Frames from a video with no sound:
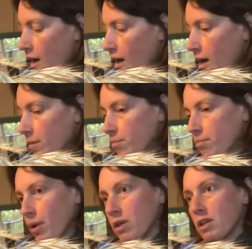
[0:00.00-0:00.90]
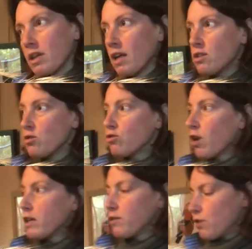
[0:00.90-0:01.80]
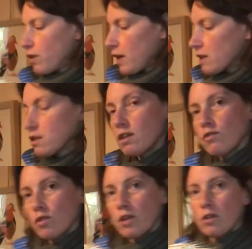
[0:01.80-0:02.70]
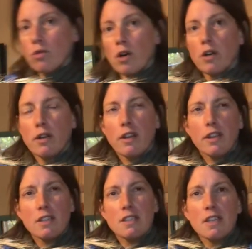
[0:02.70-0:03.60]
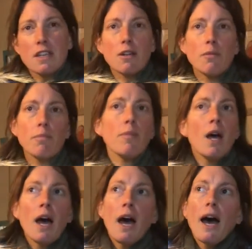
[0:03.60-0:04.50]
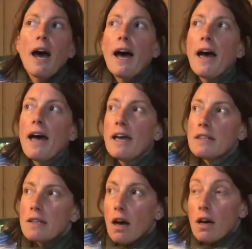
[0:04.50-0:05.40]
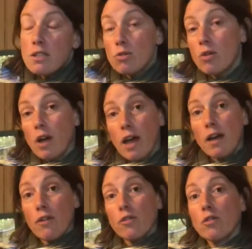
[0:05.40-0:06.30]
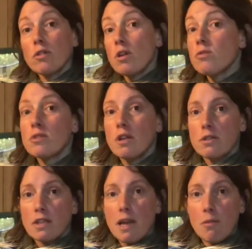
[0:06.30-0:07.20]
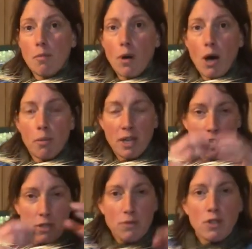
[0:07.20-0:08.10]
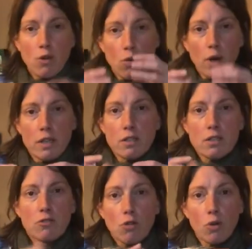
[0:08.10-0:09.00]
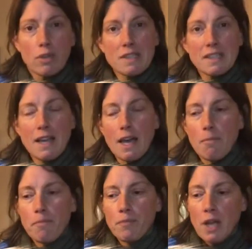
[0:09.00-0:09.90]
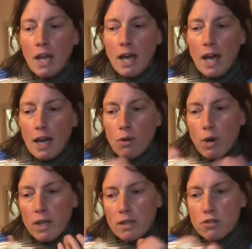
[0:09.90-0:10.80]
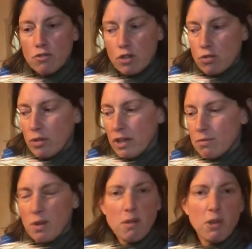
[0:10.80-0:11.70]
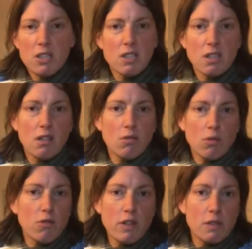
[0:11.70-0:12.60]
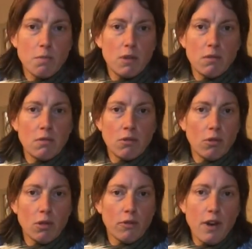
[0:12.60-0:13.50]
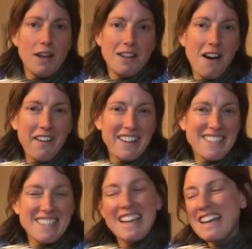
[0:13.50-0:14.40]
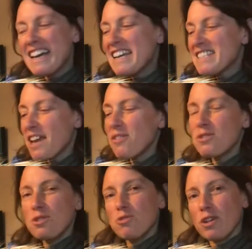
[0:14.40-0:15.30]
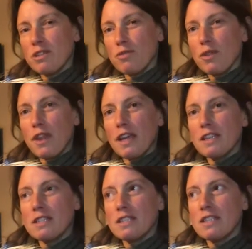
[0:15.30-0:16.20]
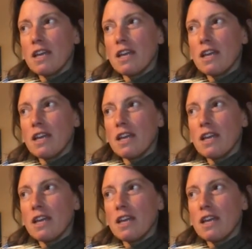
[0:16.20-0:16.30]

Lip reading: But yeah, do try different things that you've got in your garden. I think sedum, and I've got loads and loads of lemon balm, and that's obviously got quite a strong stem and quite structural leaves, but it might just go to a crisp and not look very nice. So do try different things.